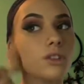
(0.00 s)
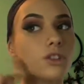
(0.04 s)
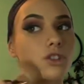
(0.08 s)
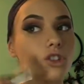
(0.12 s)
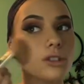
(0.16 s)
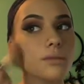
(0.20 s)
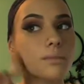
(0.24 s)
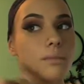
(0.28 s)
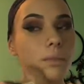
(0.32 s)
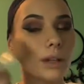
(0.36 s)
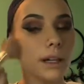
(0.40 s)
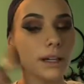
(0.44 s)

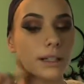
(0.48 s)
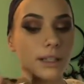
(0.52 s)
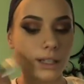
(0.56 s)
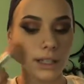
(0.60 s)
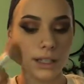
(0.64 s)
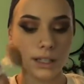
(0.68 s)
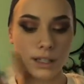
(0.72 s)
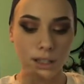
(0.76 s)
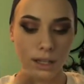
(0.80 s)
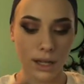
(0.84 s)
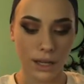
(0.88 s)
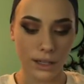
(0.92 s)
Just blend
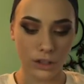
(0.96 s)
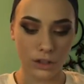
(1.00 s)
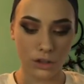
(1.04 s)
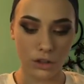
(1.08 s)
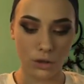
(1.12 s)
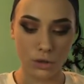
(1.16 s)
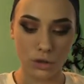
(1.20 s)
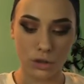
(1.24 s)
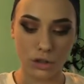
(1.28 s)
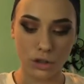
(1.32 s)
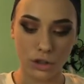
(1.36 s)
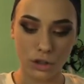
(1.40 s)
it, kind of
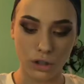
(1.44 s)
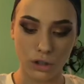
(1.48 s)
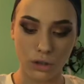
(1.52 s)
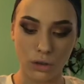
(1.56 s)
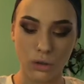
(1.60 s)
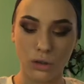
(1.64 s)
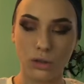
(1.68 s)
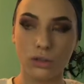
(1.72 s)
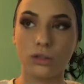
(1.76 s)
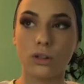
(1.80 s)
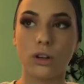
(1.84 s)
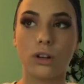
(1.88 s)
do
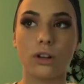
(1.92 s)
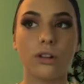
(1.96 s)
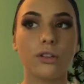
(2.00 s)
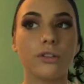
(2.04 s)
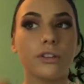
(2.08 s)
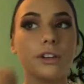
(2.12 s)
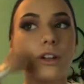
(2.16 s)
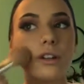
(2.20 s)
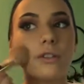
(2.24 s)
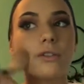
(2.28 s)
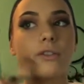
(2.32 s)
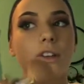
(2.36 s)
circles all
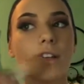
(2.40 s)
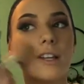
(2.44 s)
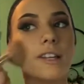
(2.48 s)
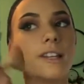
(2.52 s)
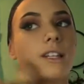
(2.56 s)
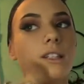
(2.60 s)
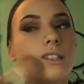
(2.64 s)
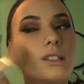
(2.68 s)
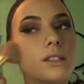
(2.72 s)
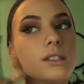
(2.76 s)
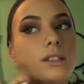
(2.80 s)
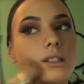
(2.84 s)
over your
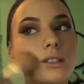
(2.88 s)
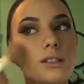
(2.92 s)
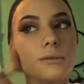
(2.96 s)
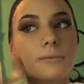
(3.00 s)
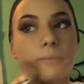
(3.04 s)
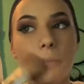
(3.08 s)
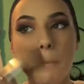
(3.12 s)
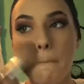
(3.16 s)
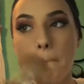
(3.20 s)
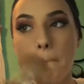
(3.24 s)
face.